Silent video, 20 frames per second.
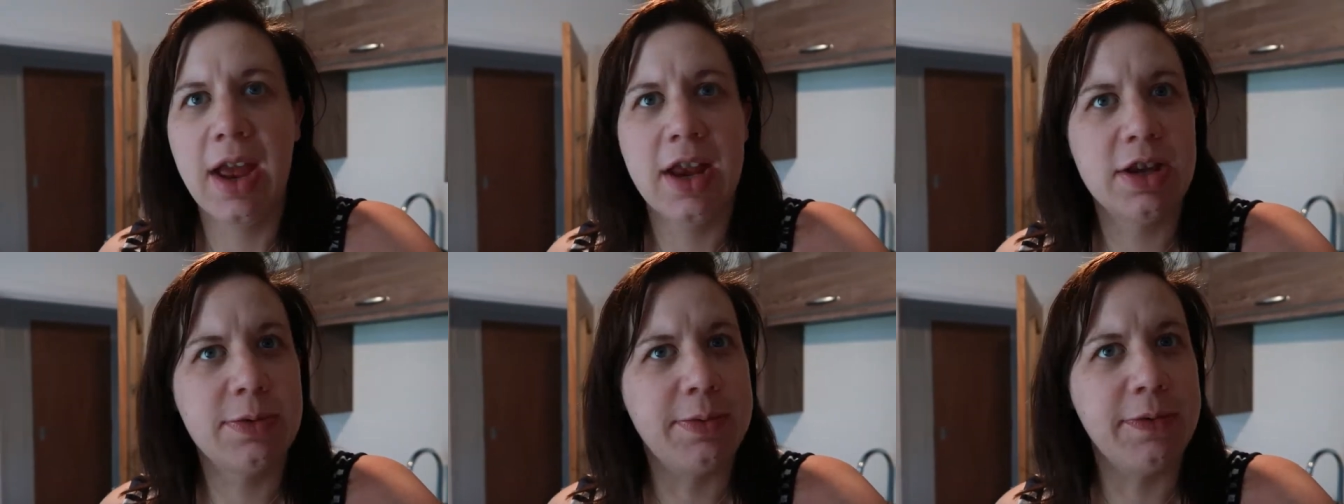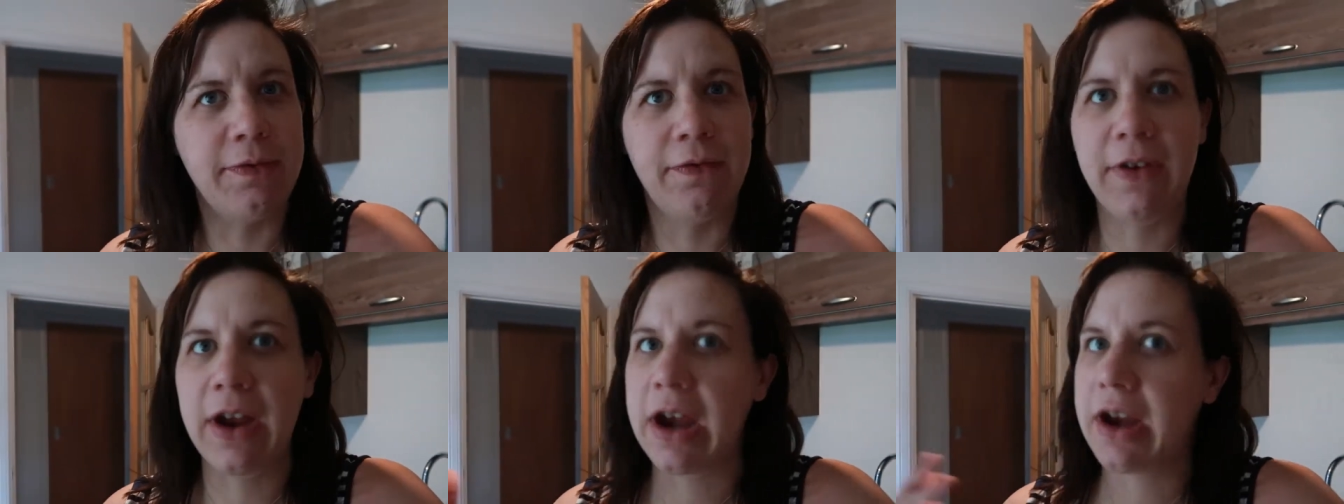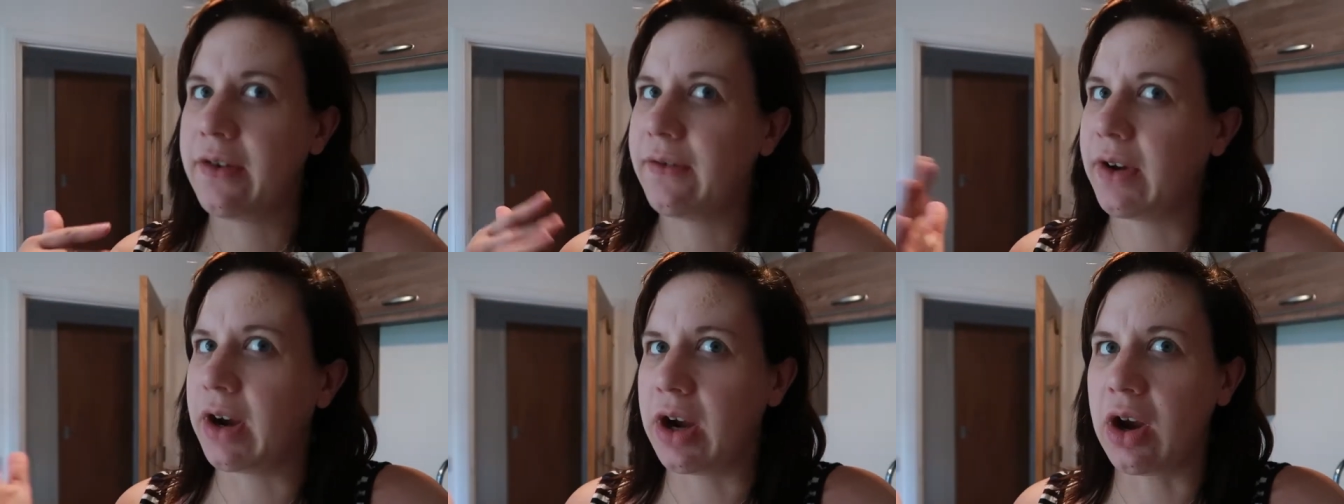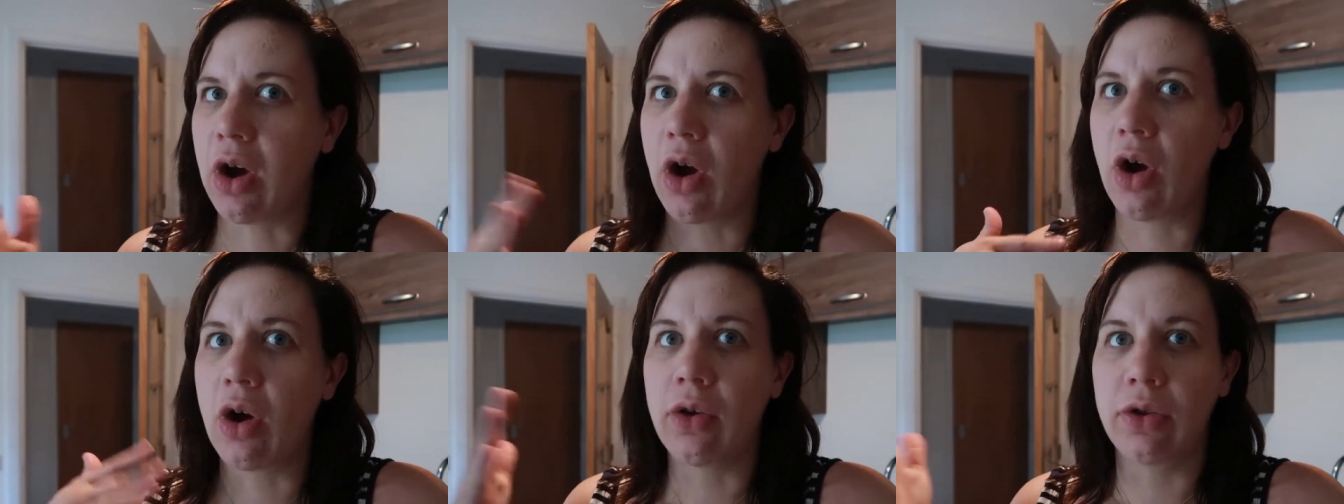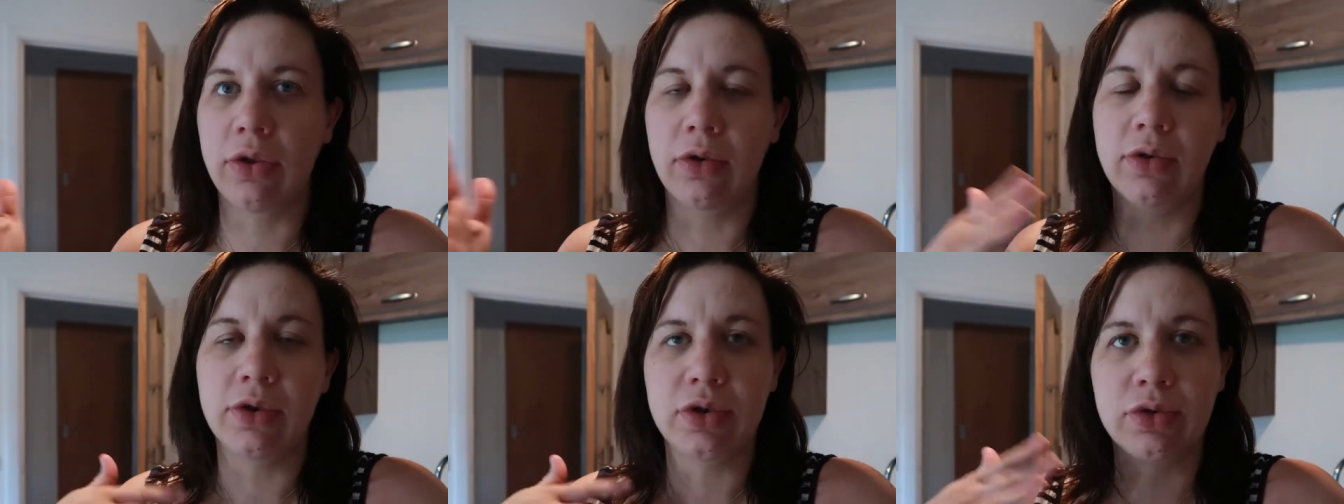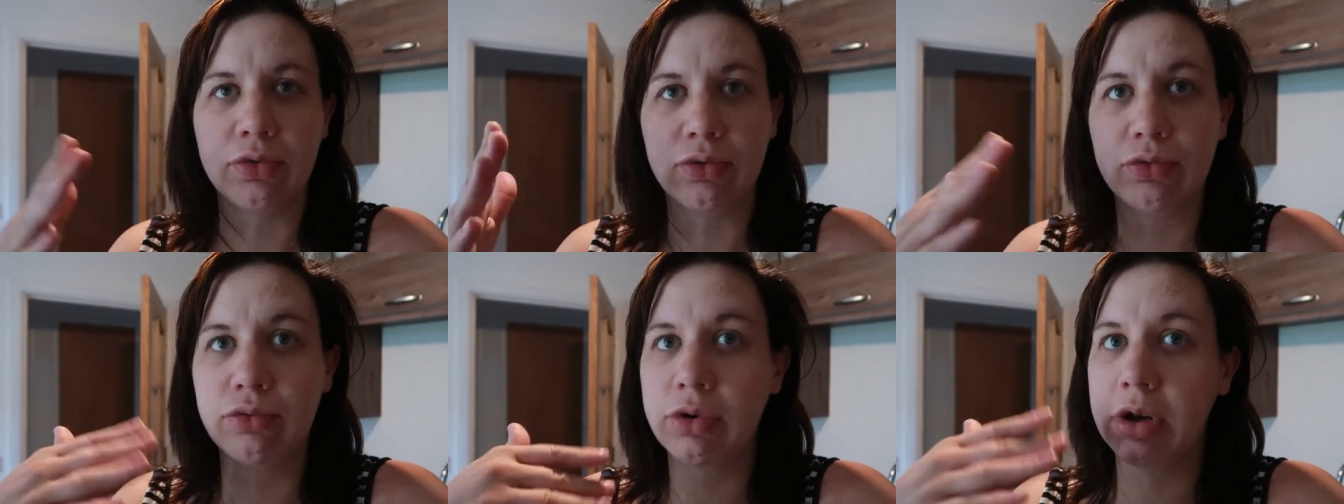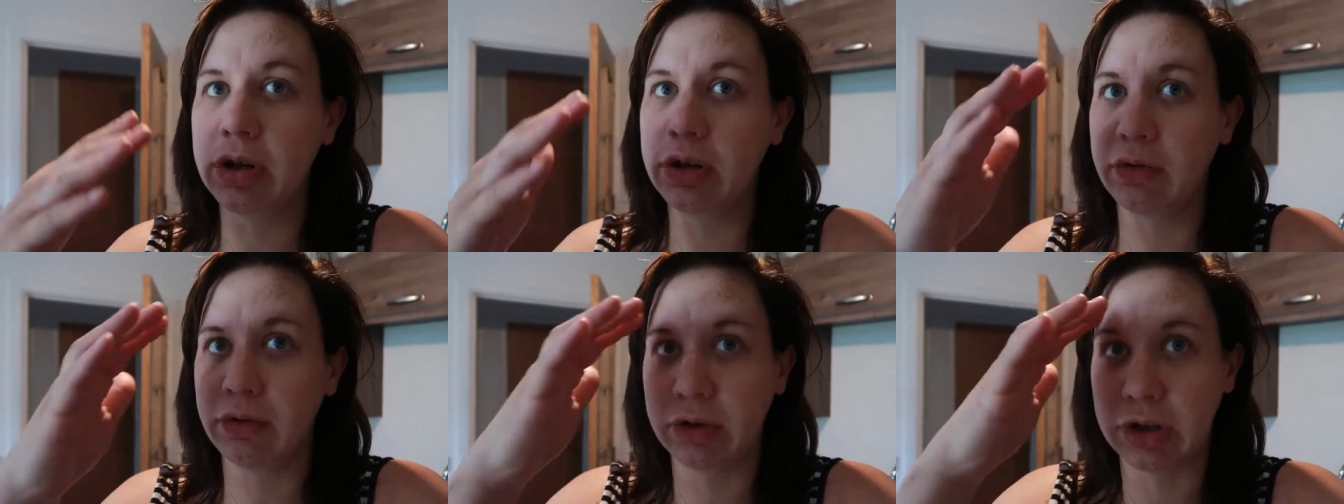It's been very, very hot though. It's
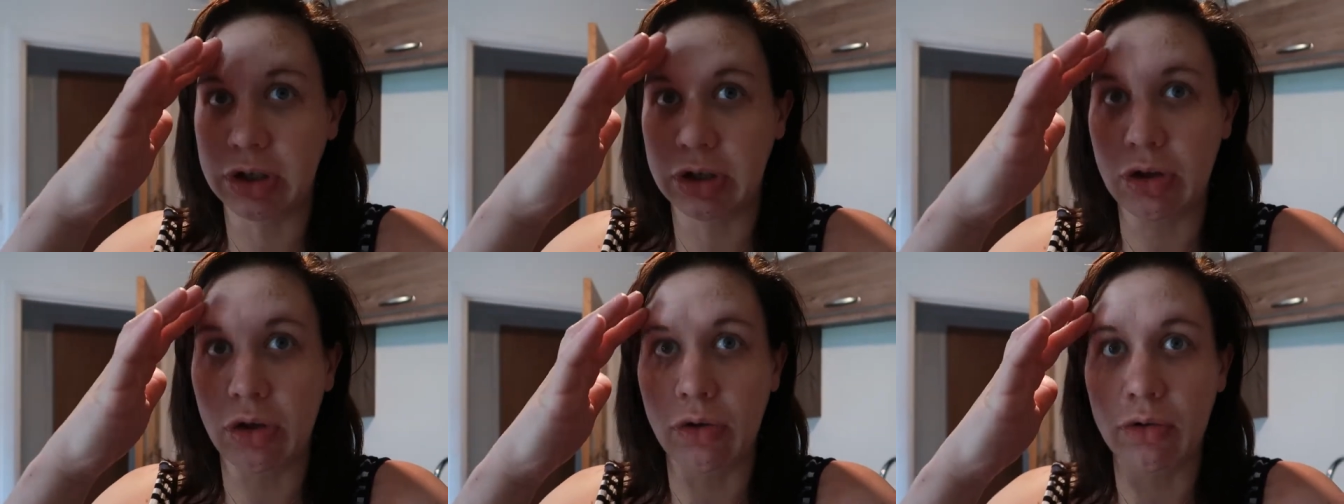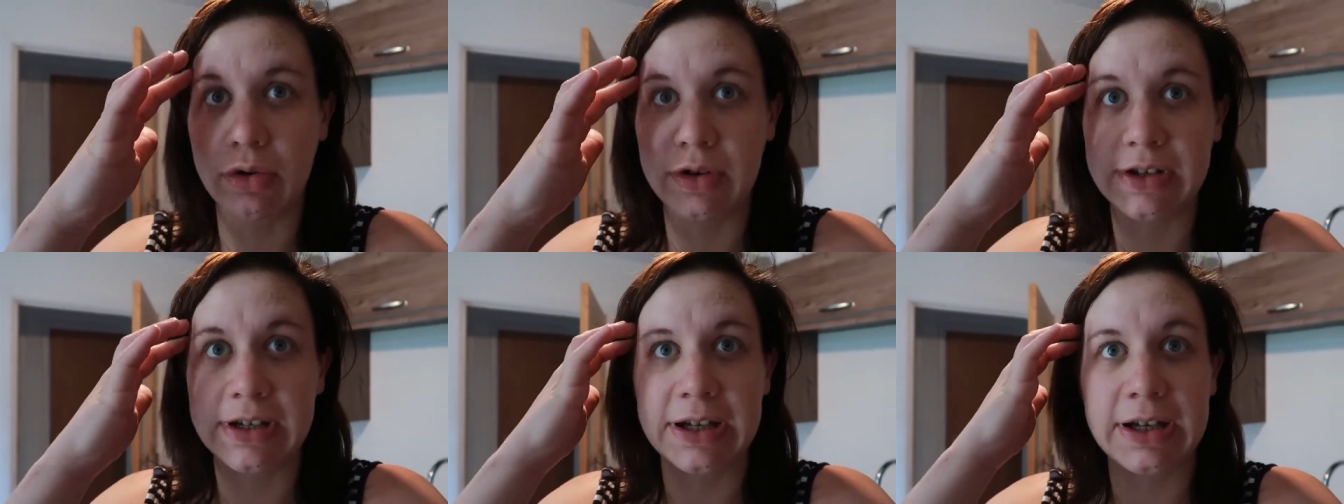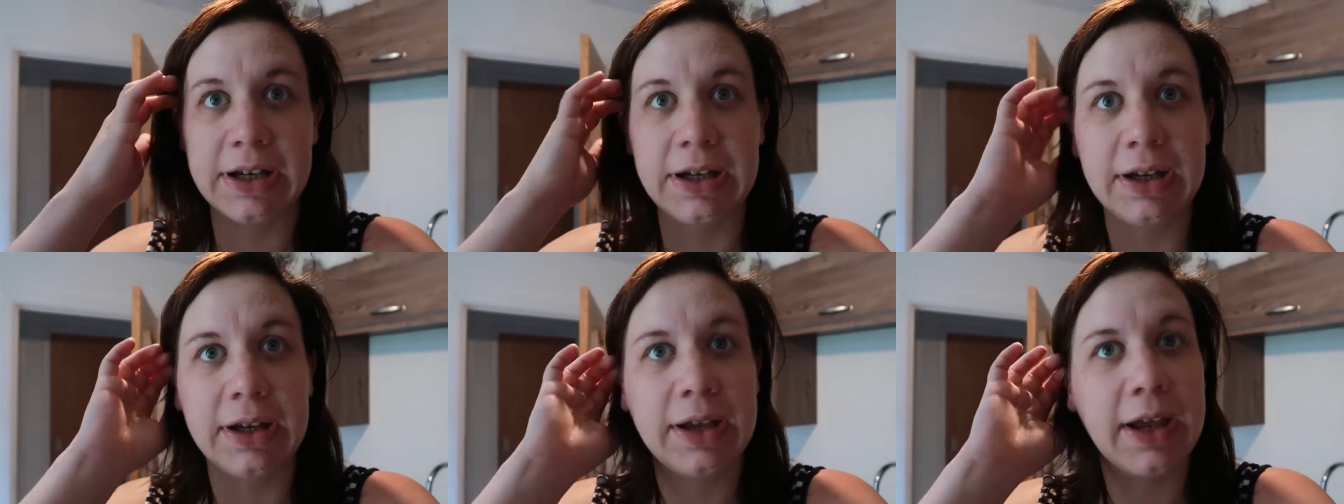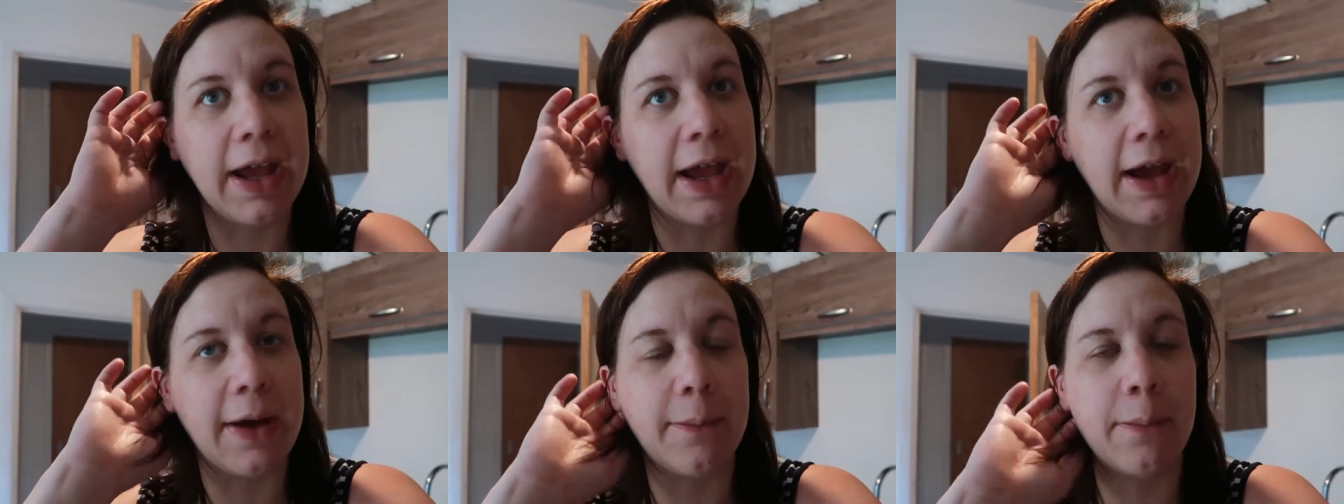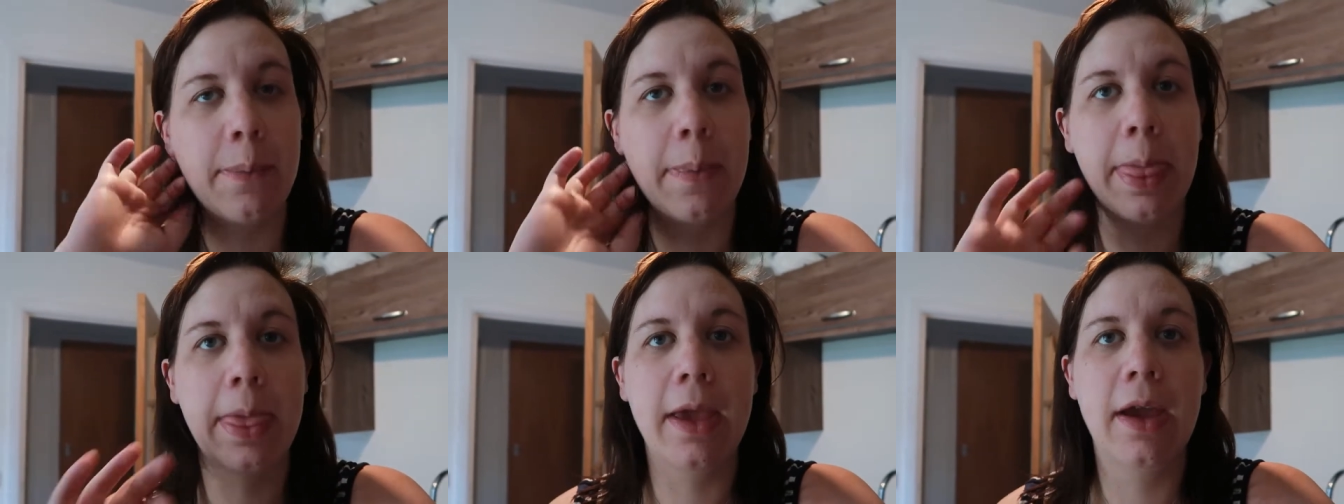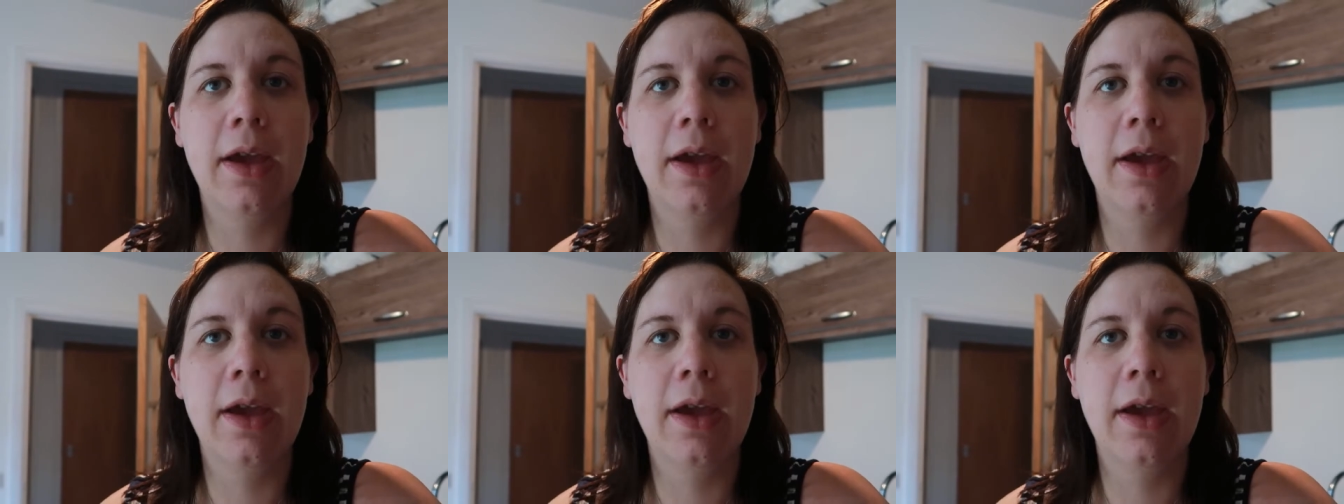really, really close, um,